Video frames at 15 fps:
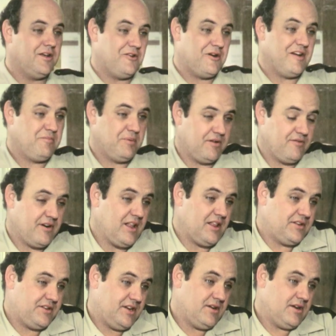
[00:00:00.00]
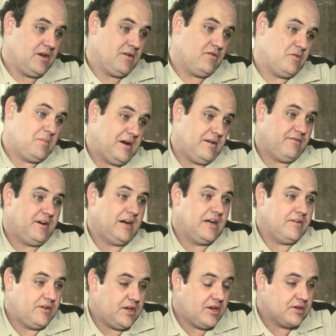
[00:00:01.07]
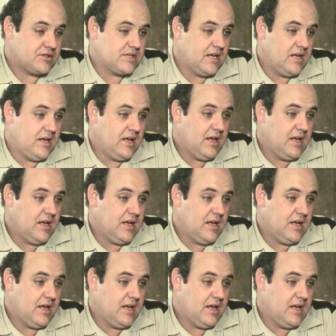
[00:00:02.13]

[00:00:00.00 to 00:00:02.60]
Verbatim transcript: You know, I've been a volunteer here for about five years.